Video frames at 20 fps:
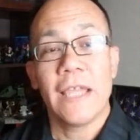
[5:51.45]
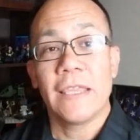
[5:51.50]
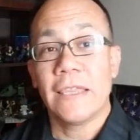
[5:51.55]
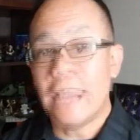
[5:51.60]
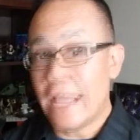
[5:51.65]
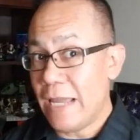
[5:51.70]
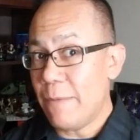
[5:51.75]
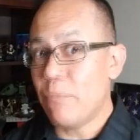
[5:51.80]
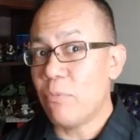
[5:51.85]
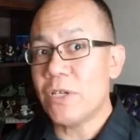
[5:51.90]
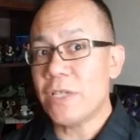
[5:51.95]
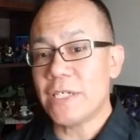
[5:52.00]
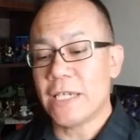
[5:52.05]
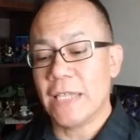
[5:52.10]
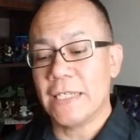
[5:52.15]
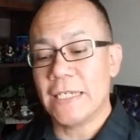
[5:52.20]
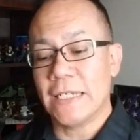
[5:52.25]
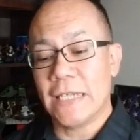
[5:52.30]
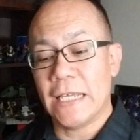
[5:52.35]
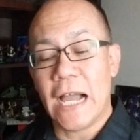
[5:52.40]
They
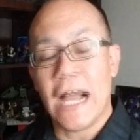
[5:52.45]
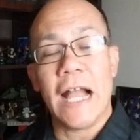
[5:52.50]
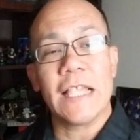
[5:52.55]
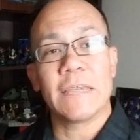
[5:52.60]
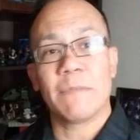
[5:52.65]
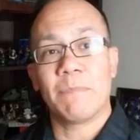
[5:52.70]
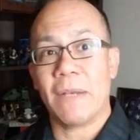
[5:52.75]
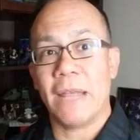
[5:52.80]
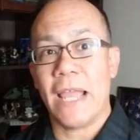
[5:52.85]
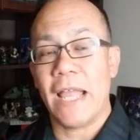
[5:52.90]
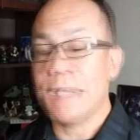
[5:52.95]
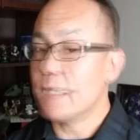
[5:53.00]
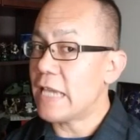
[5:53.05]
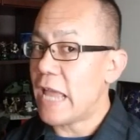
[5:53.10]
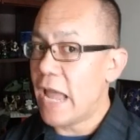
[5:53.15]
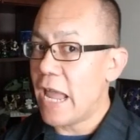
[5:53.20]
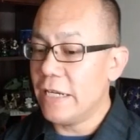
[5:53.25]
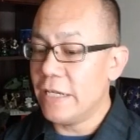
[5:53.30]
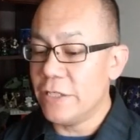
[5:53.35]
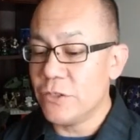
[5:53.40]
presented God's plans
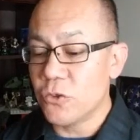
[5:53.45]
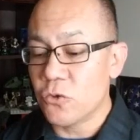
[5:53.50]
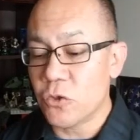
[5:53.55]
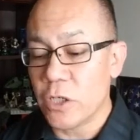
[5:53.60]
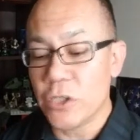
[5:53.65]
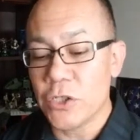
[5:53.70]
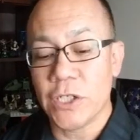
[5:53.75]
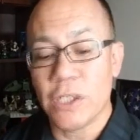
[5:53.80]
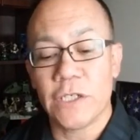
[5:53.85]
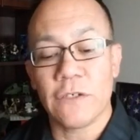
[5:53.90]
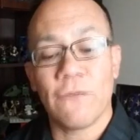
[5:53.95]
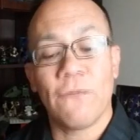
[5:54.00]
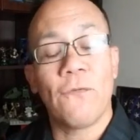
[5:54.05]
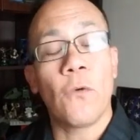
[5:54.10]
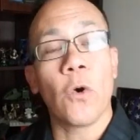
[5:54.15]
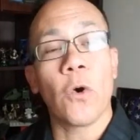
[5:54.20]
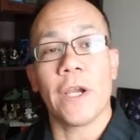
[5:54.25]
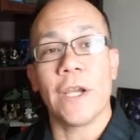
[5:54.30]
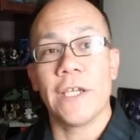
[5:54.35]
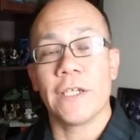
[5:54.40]
and instructions
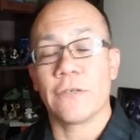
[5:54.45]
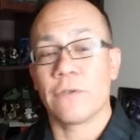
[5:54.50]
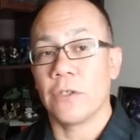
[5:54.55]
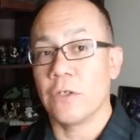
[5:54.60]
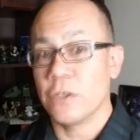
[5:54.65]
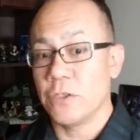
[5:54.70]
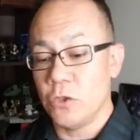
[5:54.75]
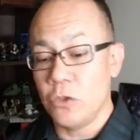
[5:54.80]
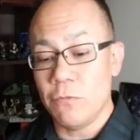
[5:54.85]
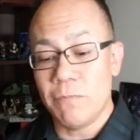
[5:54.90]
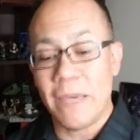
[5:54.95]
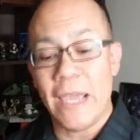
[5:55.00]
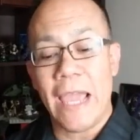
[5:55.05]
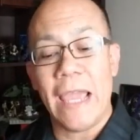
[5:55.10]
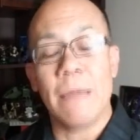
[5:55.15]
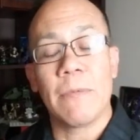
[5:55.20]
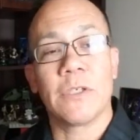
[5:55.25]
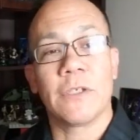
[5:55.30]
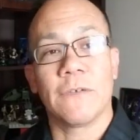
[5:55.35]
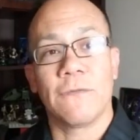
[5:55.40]
for Israel to be
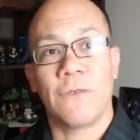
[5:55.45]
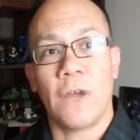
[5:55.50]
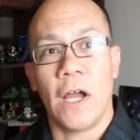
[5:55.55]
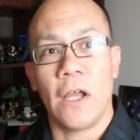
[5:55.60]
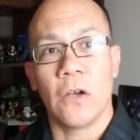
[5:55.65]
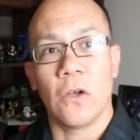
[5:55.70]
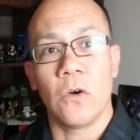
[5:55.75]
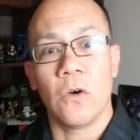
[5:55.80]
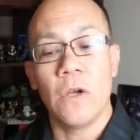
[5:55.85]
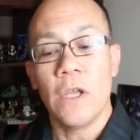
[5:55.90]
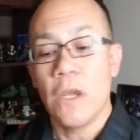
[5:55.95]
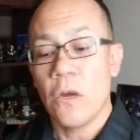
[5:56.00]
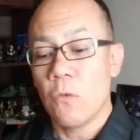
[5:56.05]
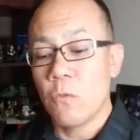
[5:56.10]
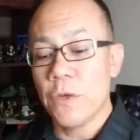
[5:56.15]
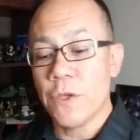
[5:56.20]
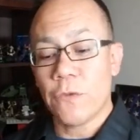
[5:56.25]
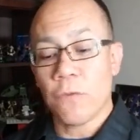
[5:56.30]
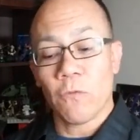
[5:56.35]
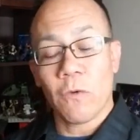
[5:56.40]
able to follow,
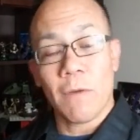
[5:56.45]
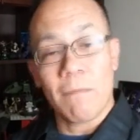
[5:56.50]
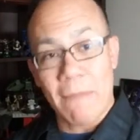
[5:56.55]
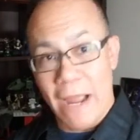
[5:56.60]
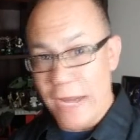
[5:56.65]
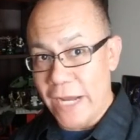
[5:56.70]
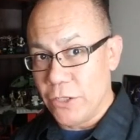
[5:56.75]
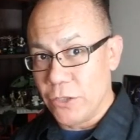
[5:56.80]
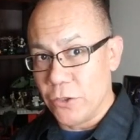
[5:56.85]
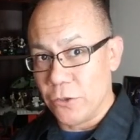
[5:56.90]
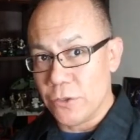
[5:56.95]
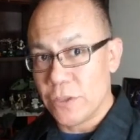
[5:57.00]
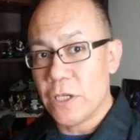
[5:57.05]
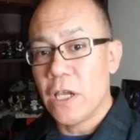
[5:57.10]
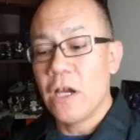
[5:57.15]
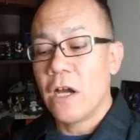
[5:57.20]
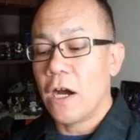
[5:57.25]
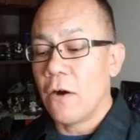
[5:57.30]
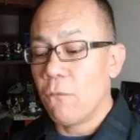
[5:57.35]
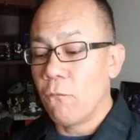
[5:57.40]
with reminders
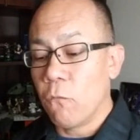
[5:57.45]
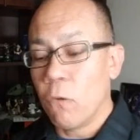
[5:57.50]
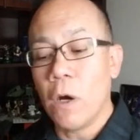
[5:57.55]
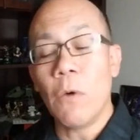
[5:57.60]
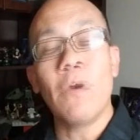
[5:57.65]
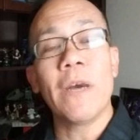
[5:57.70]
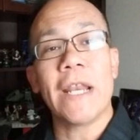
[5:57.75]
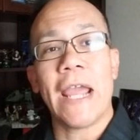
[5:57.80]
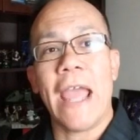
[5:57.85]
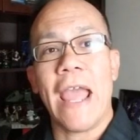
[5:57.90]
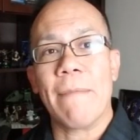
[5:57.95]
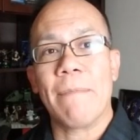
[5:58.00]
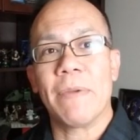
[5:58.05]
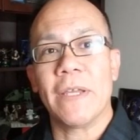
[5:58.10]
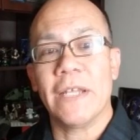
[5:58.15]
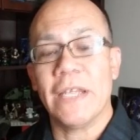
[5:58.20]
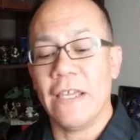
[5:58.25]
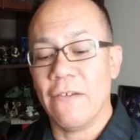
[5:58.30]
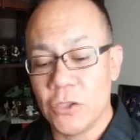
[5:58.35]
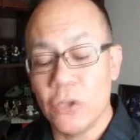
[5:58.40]
of what would
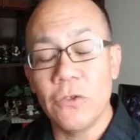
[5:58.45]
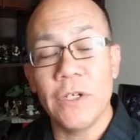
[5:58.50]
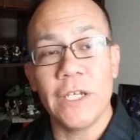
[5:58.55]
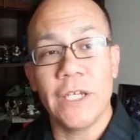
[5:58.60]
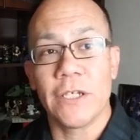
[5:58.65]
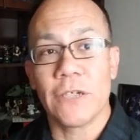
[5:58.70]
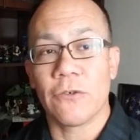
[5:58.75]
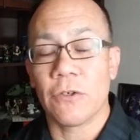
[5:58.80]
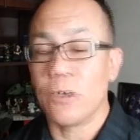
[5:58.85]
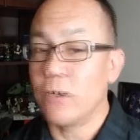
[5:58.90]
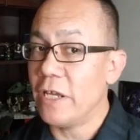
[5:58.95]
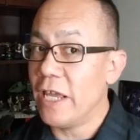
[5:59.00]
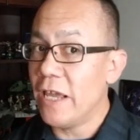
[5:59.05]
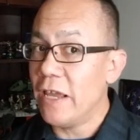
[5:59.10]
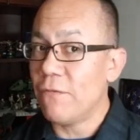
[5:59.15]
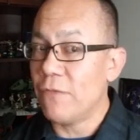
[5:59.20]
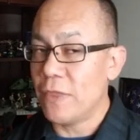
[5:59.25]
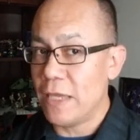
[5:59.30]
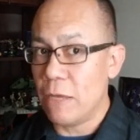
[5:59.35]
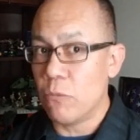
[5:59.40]
happen to Israel
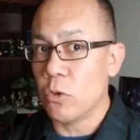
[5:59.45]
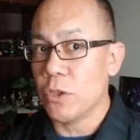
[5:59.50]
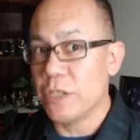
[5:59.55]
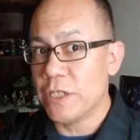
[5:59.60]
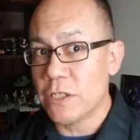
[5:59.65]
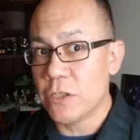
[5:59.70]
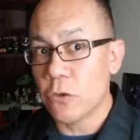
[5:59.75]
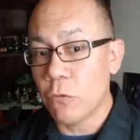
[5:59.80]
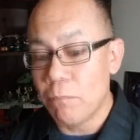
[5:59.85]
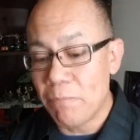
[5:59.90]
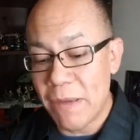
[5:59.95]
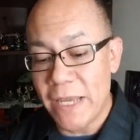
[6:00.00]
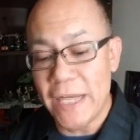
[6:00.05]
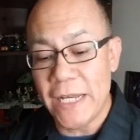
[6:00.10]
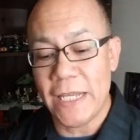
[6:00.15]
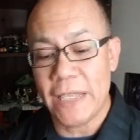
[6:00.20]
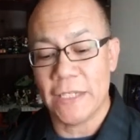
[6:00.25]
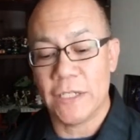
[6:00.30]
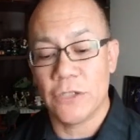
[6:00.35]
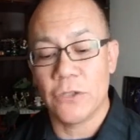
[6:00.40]
if they were
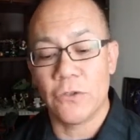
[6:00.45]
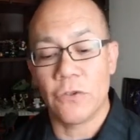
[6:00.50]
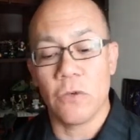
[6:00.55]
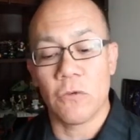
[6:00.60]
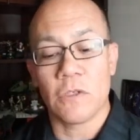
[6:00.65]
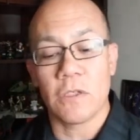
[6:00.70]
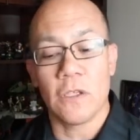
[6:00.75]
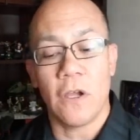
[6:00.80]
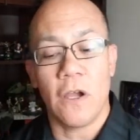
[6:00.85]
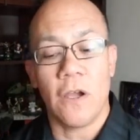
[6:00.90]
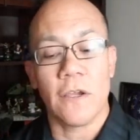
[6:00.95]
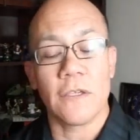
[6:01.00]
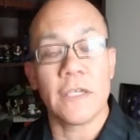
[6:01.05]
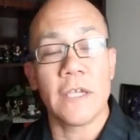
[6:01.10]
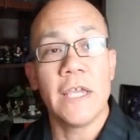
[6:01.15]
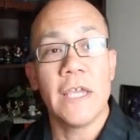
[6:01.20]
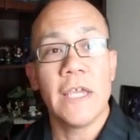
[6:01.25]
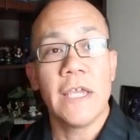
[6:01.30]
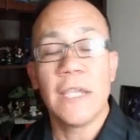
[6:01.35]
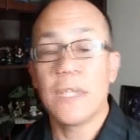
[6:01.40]
disobedient to those laws.
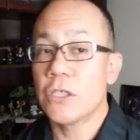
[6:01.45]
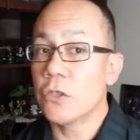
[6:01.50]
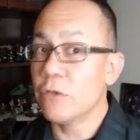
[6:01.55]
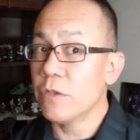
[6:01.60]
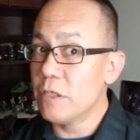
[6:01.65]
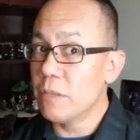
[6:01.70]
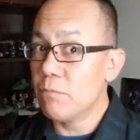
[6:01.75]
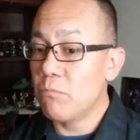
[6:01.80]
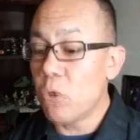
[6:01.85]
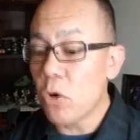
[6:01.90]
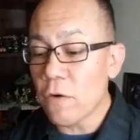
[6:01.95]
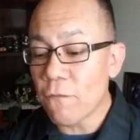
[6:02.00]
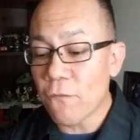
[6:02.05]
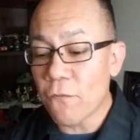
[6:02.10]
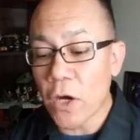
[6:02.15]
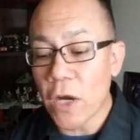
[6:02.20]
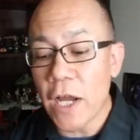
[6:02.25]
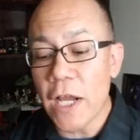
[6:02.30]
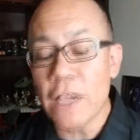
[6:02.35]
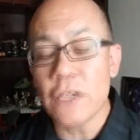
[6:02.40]
And so it's important
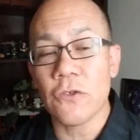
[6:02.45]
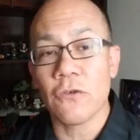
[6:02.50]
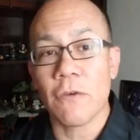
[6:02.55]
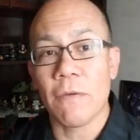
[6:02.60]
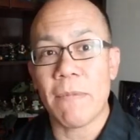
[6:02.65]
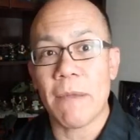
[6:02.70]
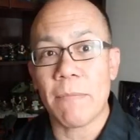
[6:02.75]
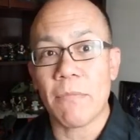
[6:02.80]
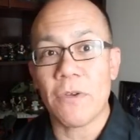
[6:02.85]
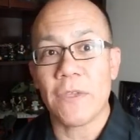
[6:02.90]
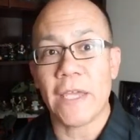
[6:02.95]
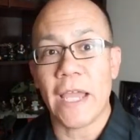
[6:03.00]
for us to remember